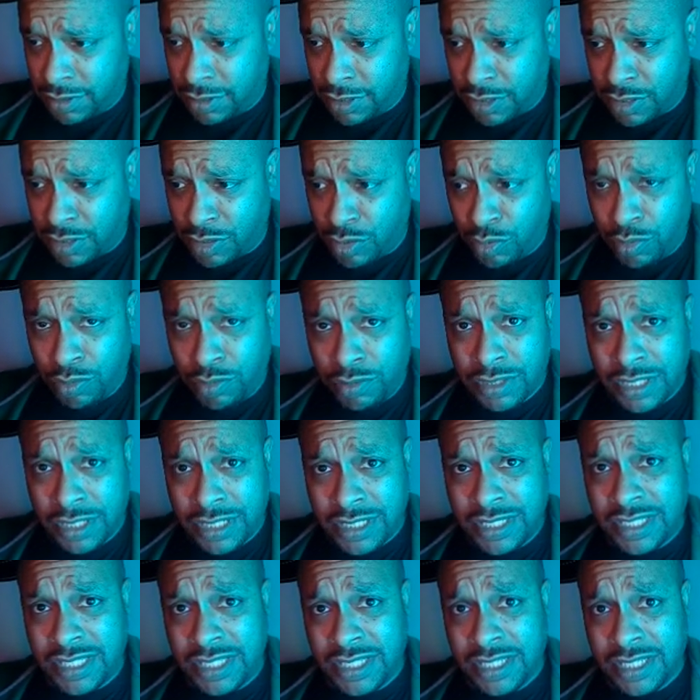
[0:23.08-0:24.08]
the two
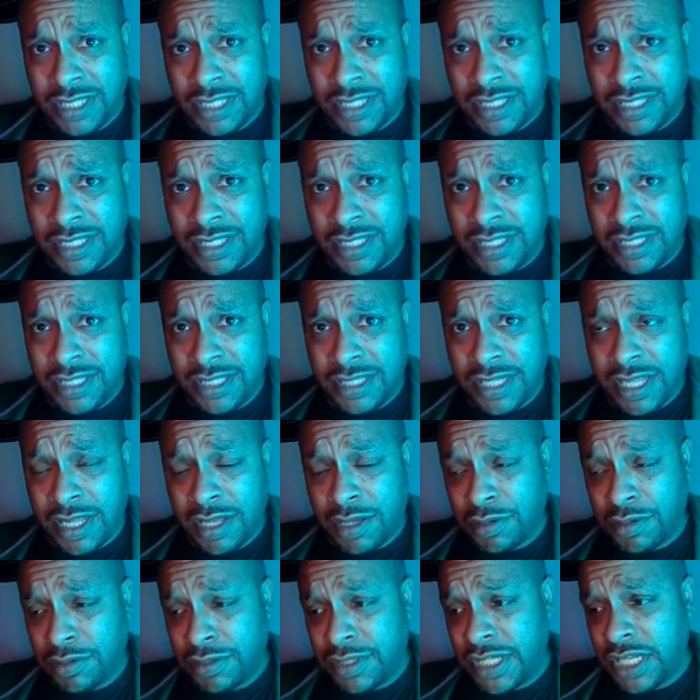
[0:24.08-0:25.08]
the
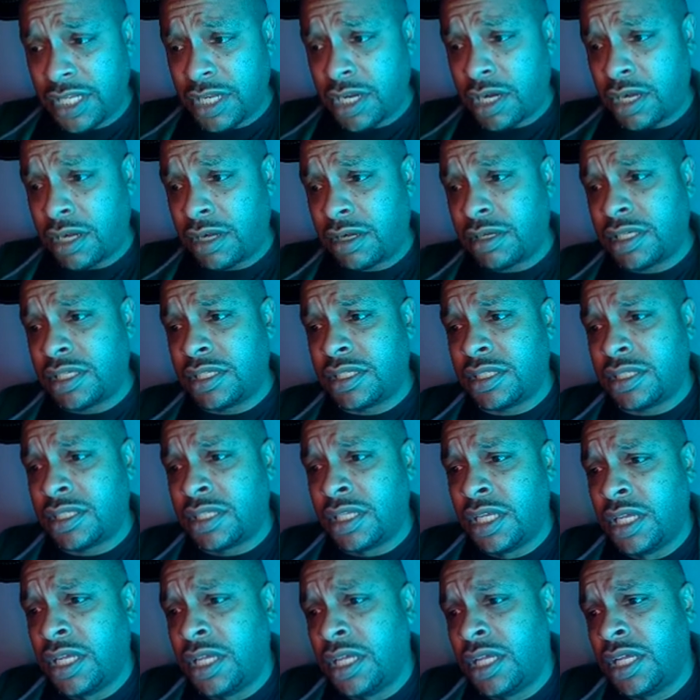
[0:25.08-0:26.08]
TLDR
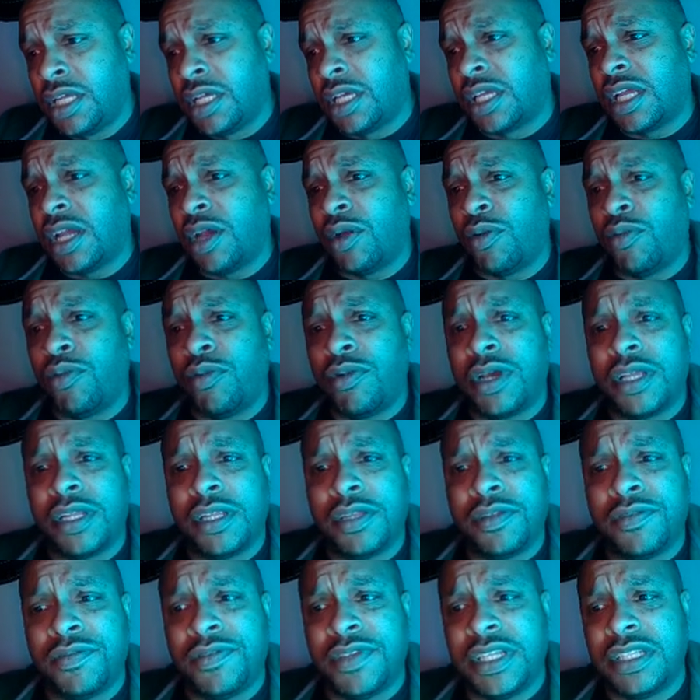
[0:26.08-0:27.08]
is I got
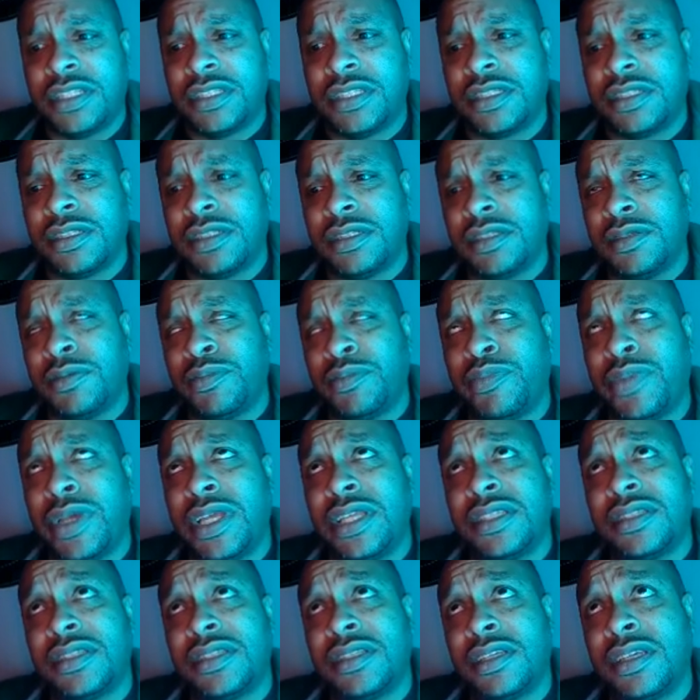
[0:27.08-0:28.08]
one of each
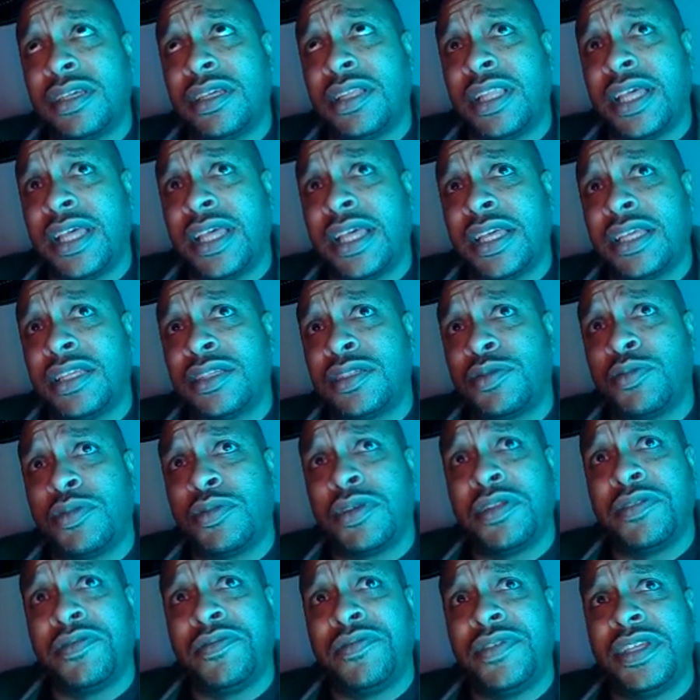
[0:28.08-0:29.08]
basic class,
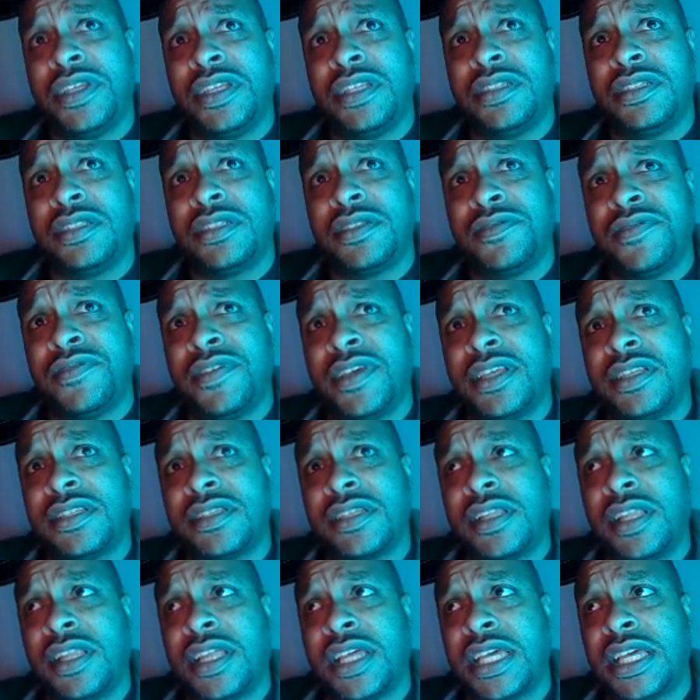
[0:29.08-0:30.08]
one of each
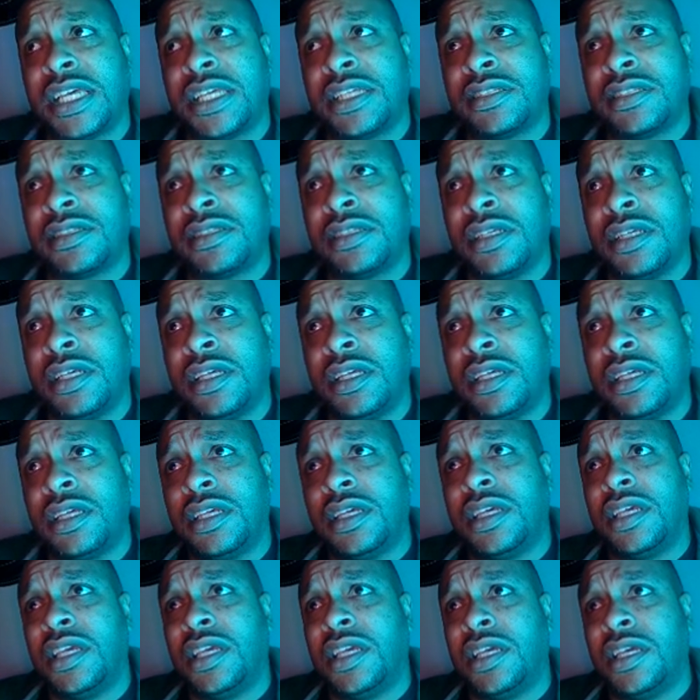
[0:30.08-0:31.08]
advanced class,
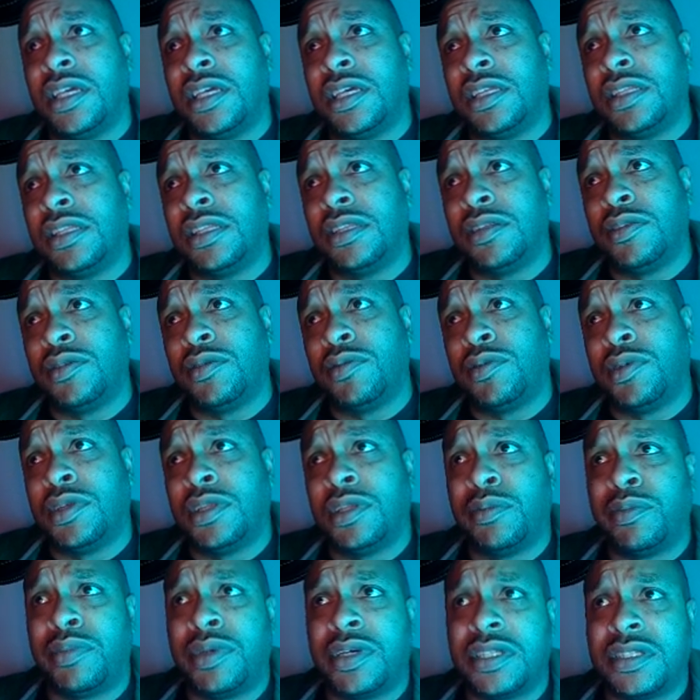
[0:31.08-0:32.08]
and
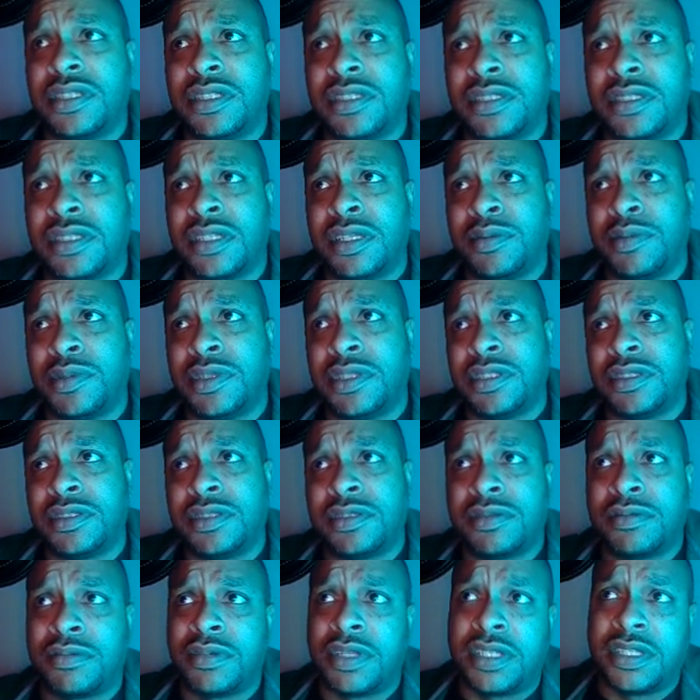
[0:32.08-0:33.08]
with a bunch of
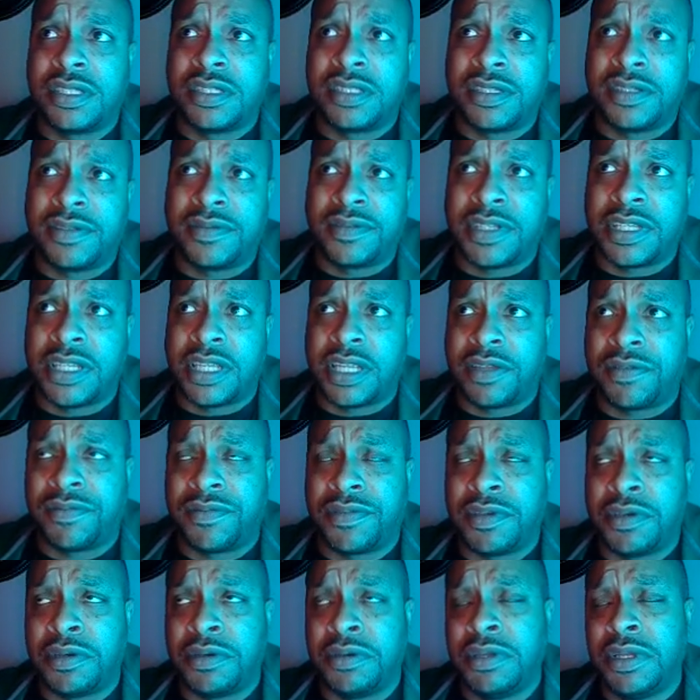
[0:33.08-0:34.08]
summons relatively I
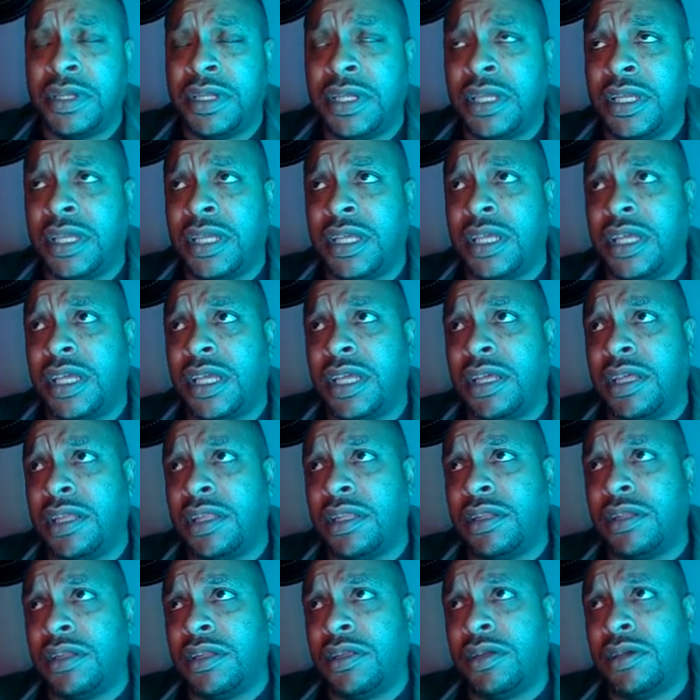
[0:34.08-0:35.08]
felt.
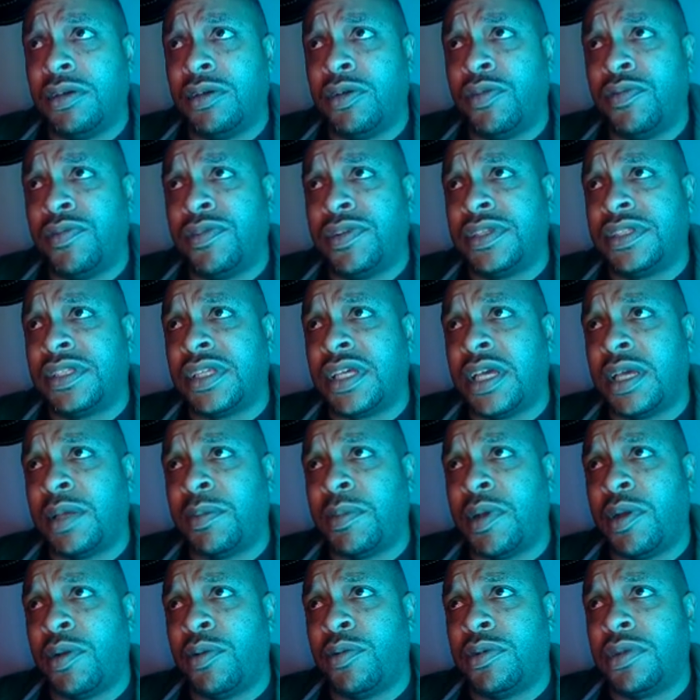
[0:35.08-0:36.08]
And over
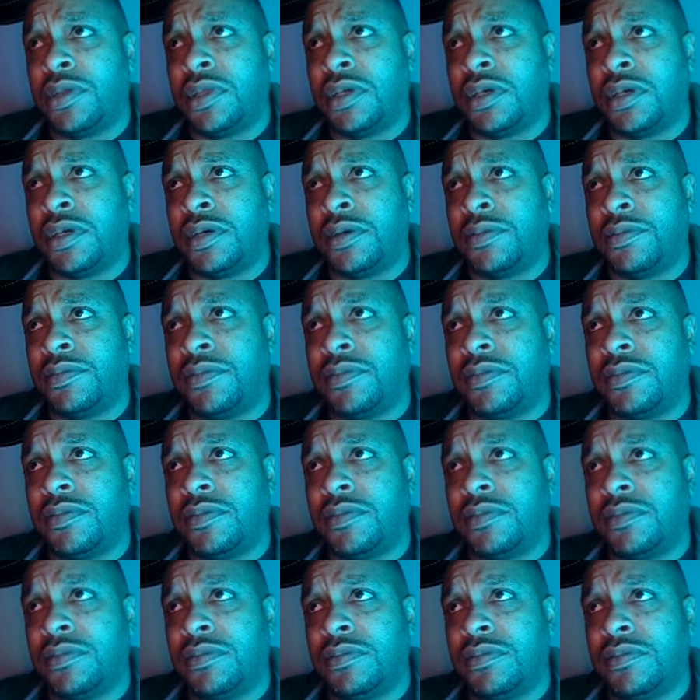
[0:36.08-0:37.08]
time, I would, um,
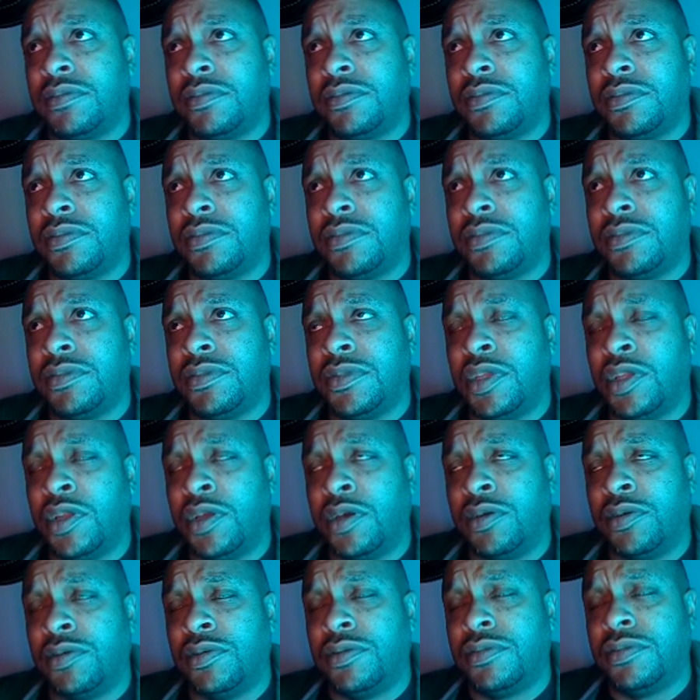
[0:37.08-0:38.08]
you
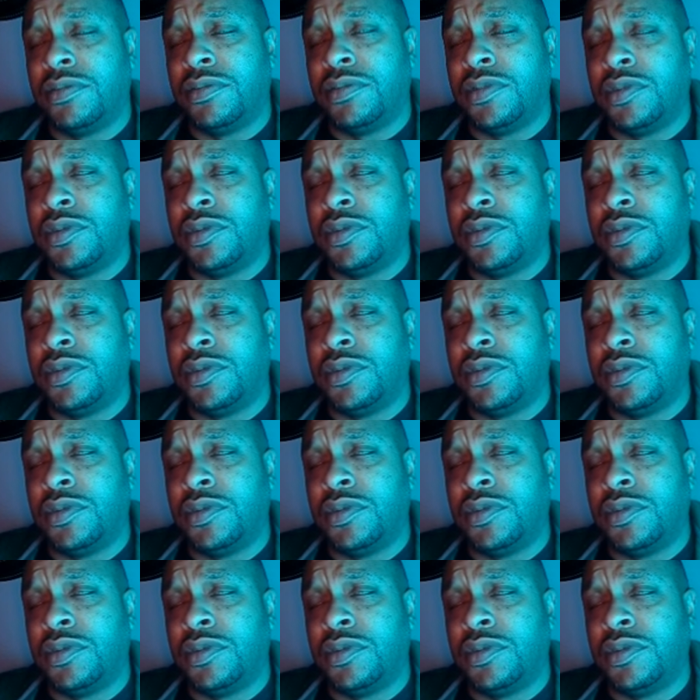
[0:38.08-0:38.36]
know,